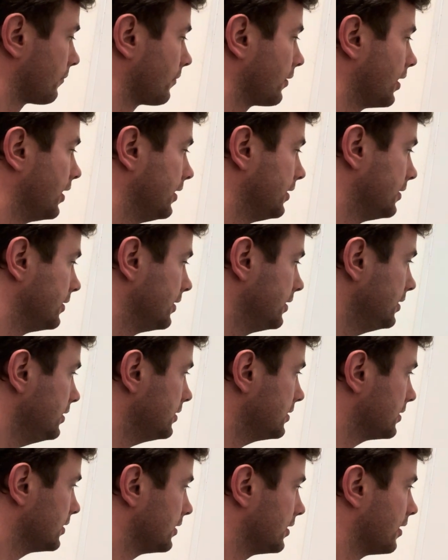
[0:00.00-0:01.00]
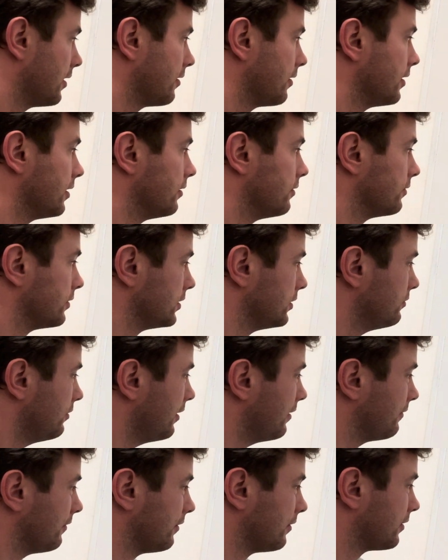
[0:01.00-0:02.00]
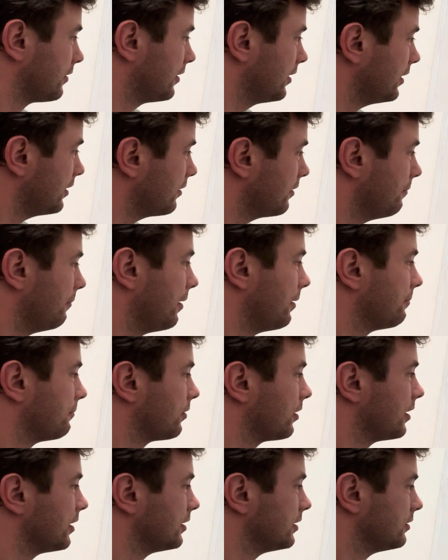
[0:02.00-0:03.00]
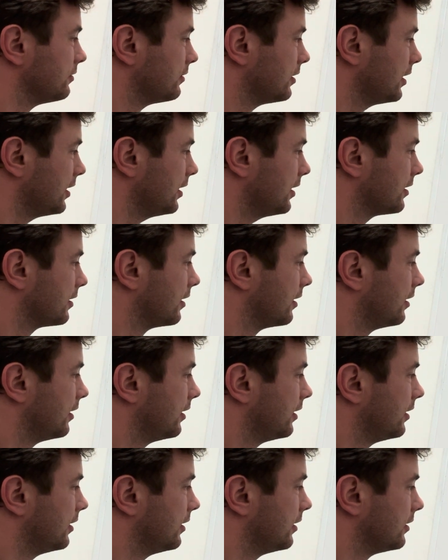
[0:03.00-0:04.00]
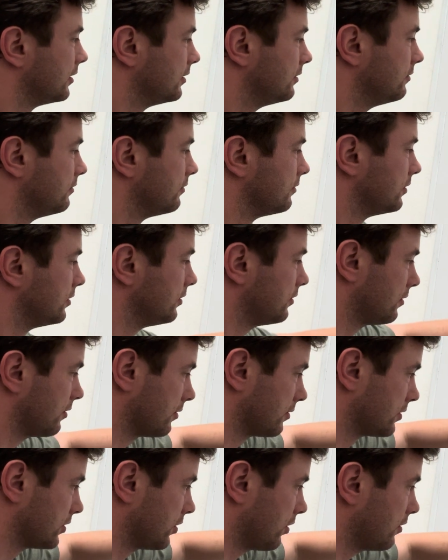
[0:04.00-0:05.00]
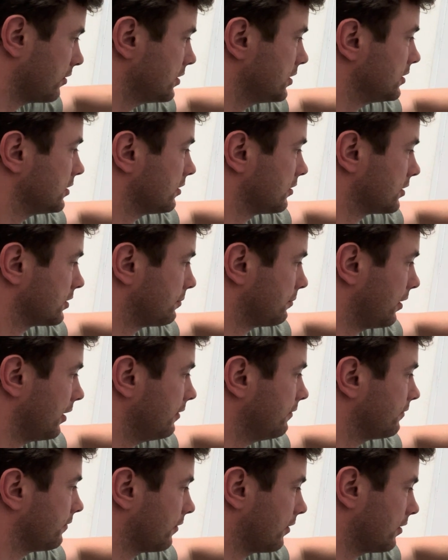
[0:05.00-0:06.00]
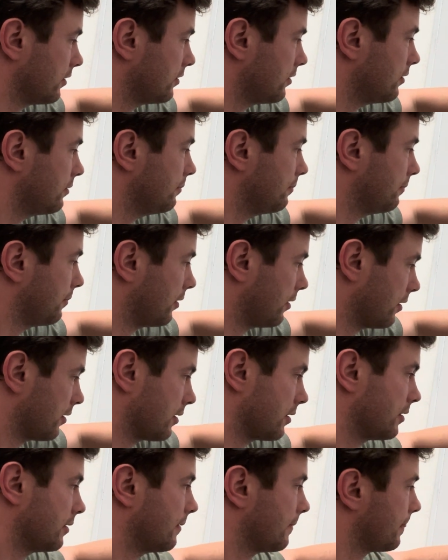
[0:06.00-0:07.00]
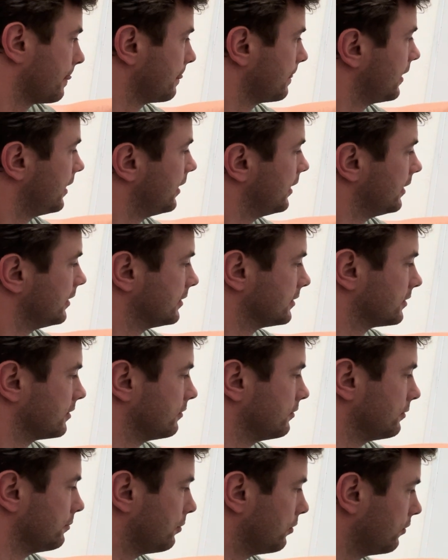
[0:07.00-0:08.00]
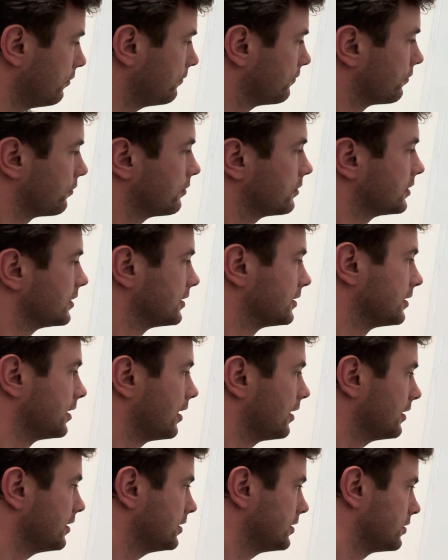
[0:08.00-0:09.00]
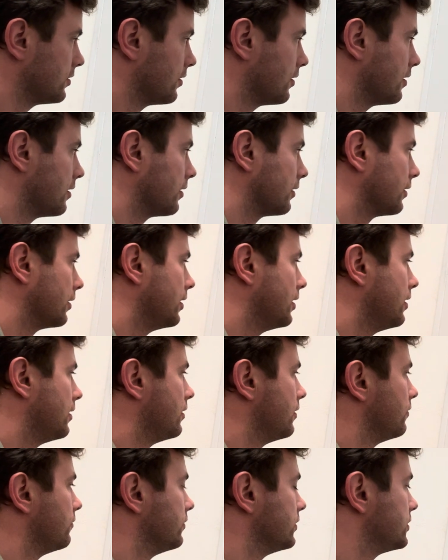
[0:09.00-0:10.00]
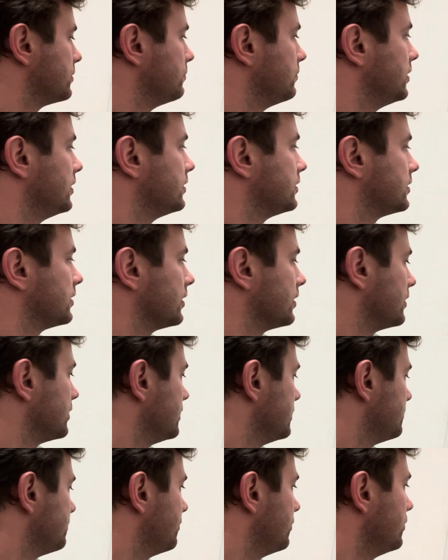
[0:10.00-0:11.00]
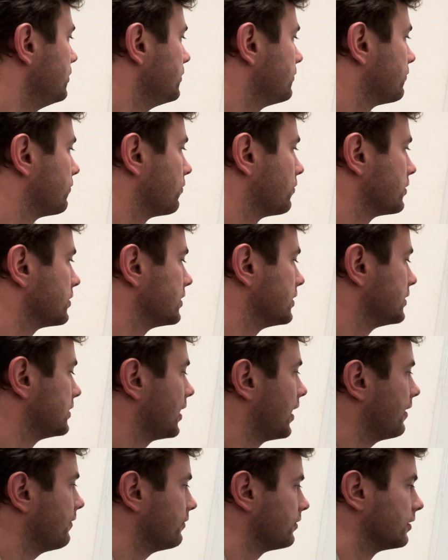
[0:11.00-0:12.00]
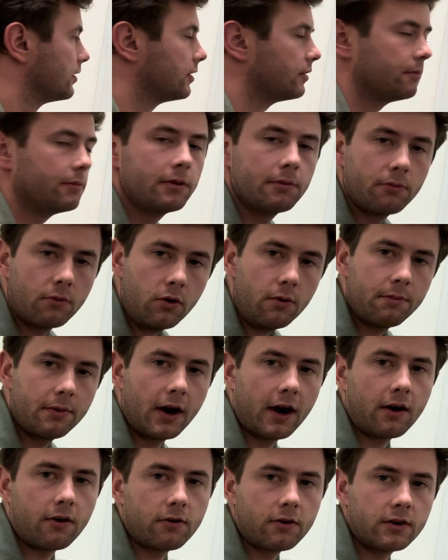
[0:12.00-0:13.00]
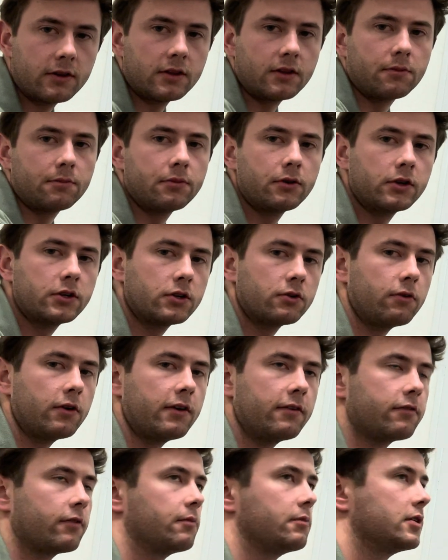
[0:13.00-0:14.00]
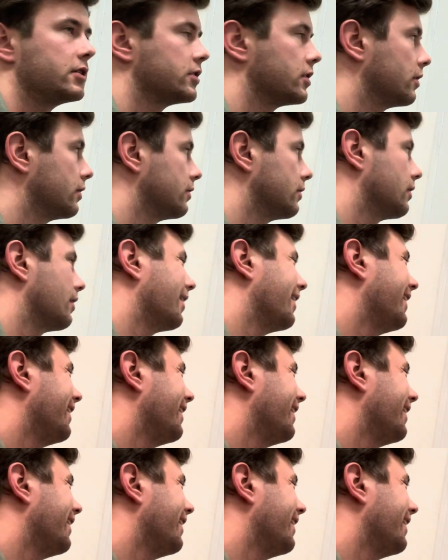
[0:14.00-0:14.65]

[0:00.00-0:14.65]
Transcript: In this scenario, you have a thicker membrane. Your charges are spread farther apart, and so the pull force is not as strong, which means that these push forces have a little bit more power and they'll push away from each other.